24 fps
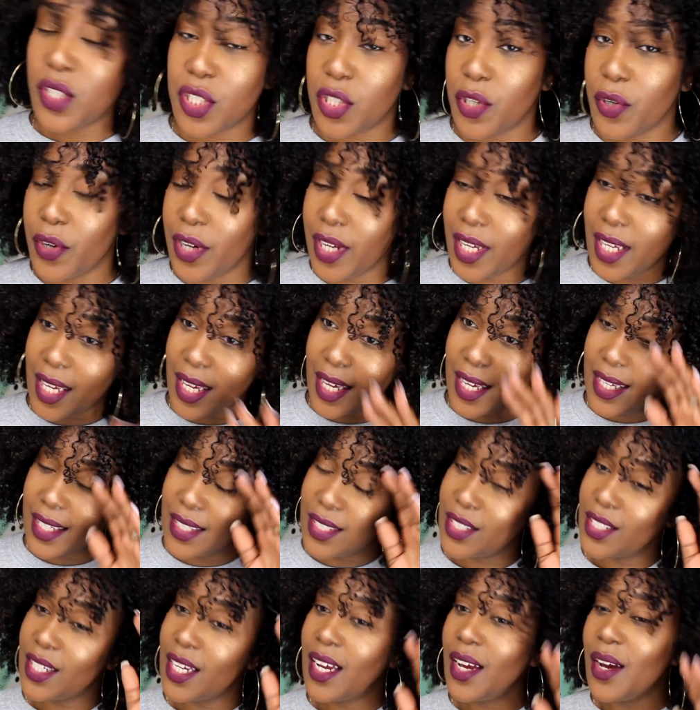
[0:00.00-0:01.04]

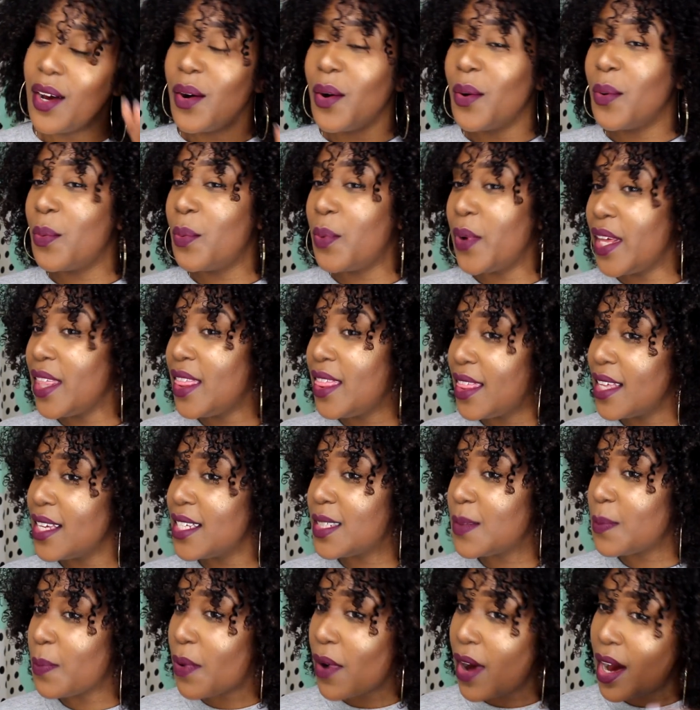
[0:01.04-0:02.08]
shrinkage with
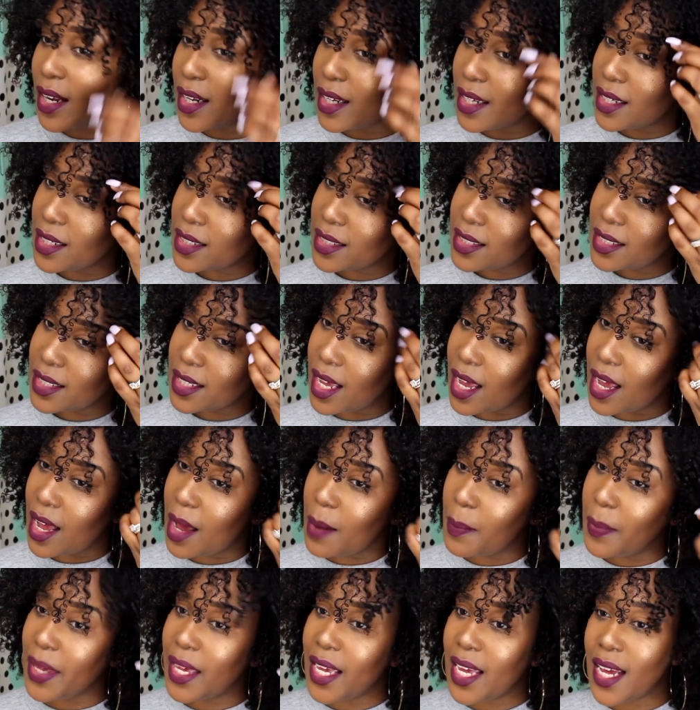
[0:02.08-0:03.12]
this product
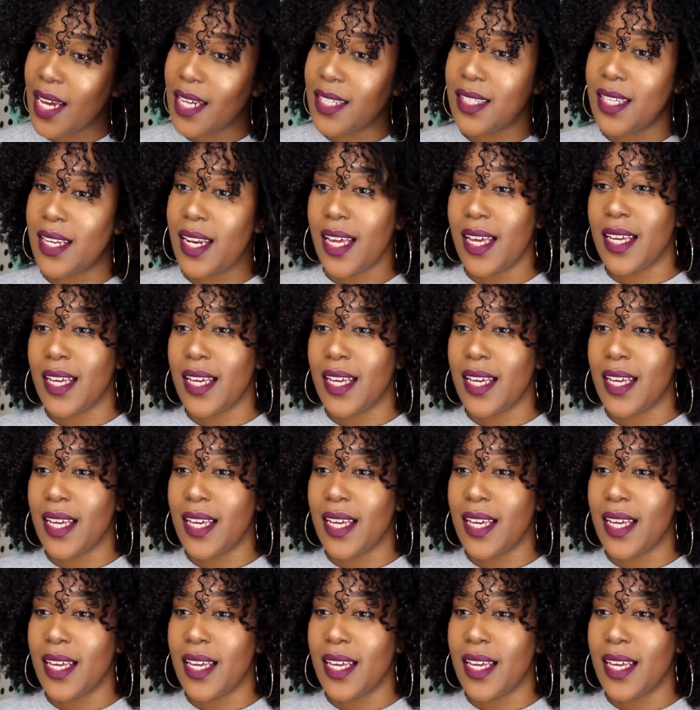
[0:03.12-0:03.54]
um, because it